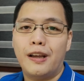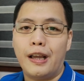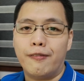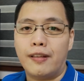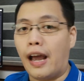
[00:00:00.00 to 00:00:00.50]

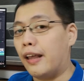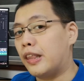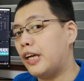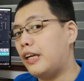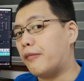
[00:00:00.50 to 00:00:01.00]
if I
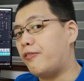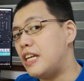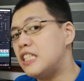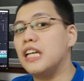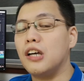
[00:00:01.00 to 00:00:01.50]
turn the
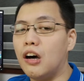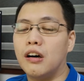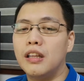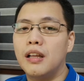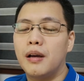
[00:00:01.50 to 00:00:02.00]
FreeSync
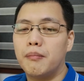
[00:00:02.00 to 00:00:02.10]
on,